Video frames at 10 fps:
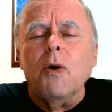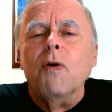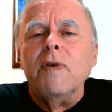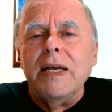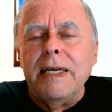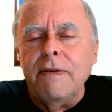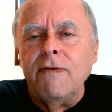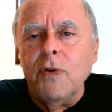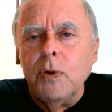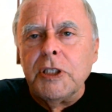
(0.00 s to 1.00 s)
overly
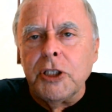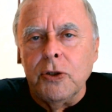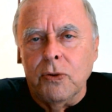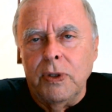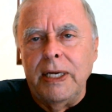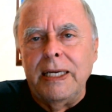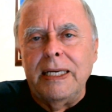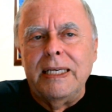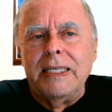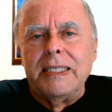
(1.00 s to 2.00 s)
influence you.
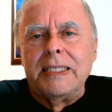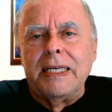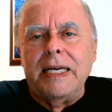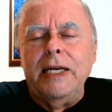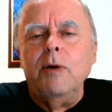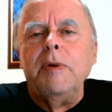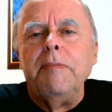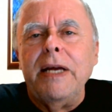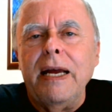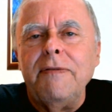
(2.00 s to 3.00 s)
It is
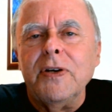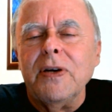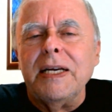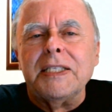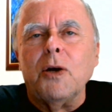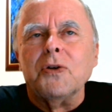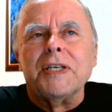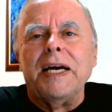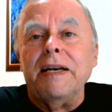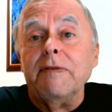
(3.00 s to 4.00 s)
human behavior. It
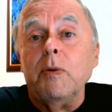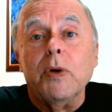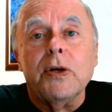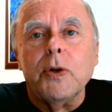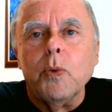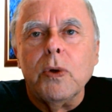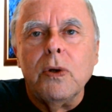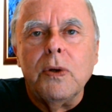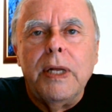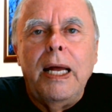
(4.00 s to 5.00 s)
goes on everywhere in the
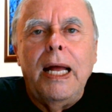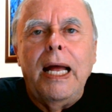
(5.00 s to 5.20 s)
world.